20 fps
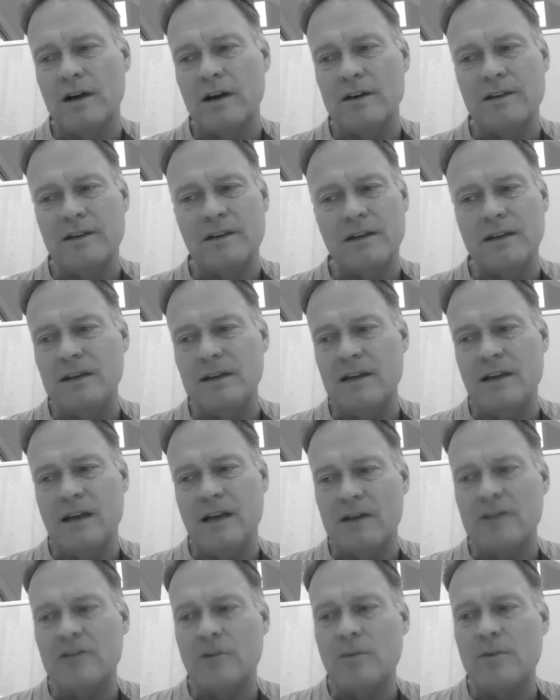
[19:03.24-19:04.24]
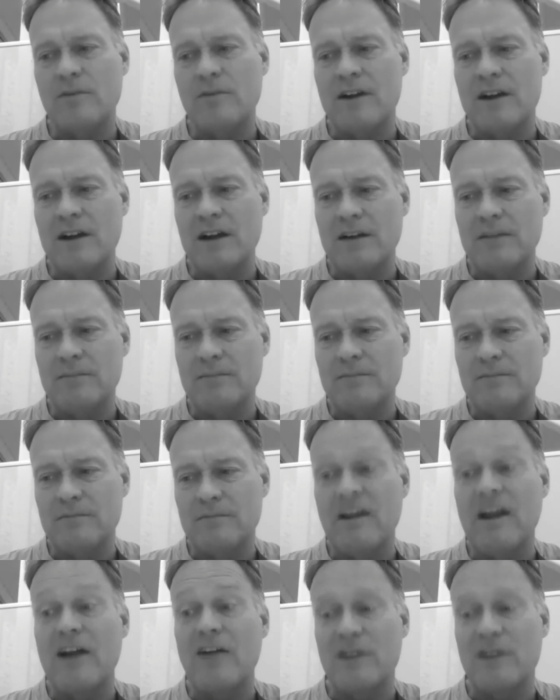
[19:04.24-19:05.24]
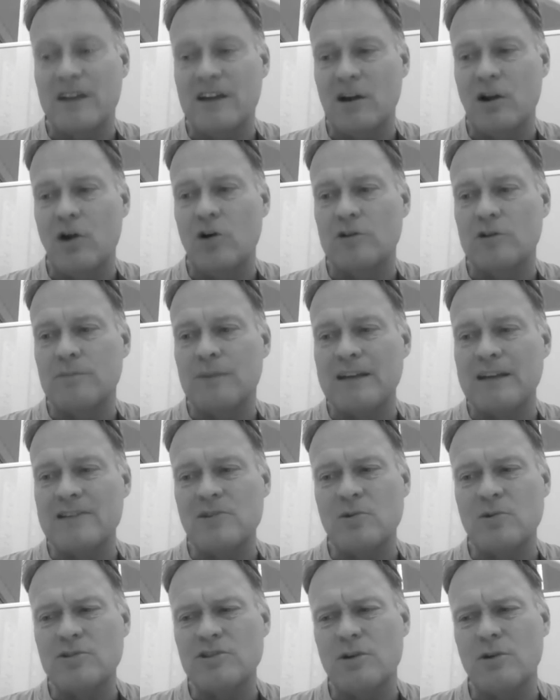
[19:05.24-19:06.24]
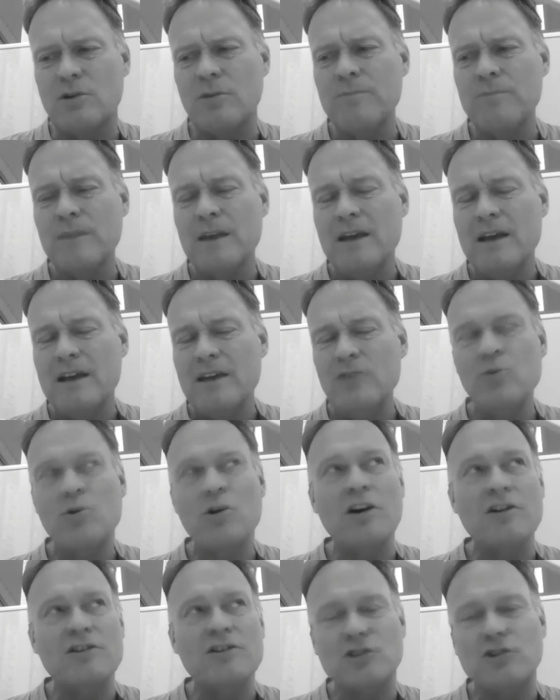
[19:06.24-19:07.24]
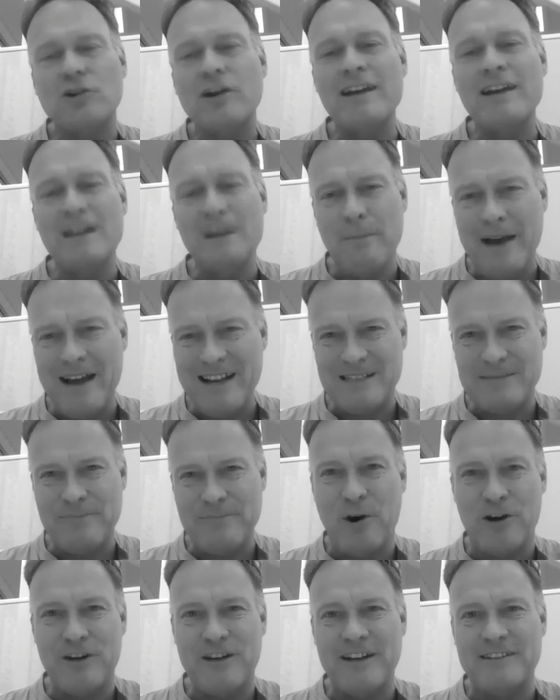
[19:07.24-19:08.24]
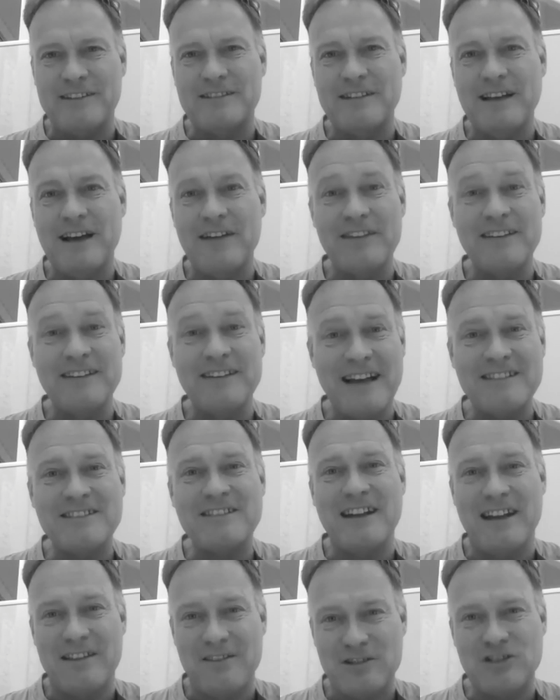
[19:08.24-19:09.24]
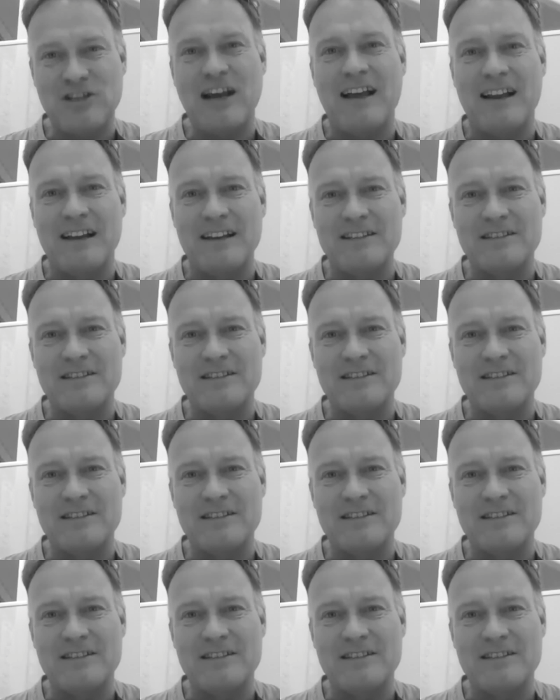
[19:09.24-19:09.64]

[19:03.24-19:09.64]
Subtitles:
it could be very varying a lot, but it's also, you can't train a mass market. I think that's another challenge.